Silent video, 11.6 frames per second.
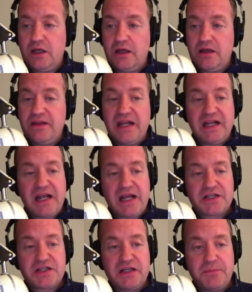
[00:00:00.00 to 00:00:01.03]
Then it
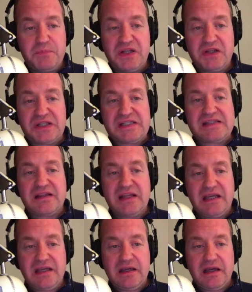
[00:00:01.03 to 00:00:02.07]
actually builds
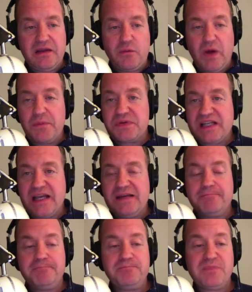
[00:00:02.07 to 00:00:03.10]
the website.
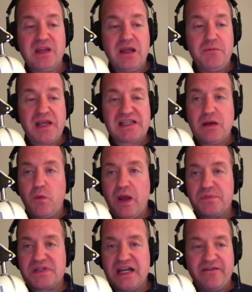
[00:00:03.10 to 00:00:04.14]
It makes that
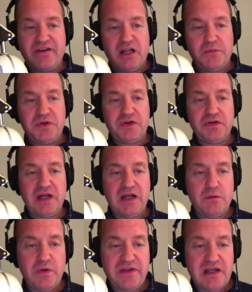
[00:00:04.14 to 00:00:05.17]
website available
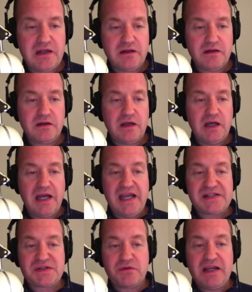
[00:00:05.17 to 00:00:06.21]
within
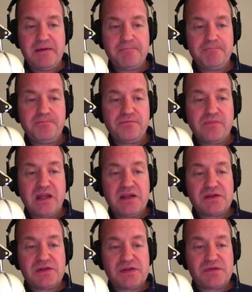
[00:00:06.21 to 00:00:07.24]
S3.
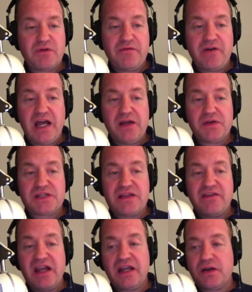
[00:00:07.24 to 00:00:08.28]
So there's 3 files.
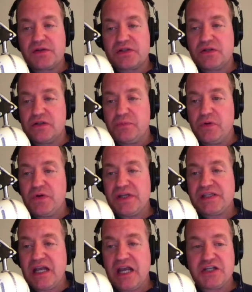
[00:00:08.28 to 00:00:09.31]
And then it goes to a deploy
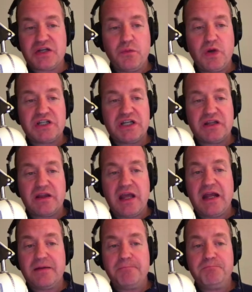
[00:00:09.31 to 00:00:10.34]
stage in which it
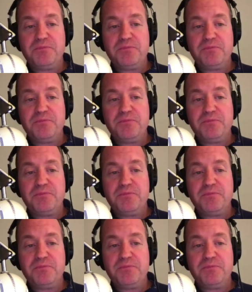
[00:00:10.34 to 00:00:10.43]
then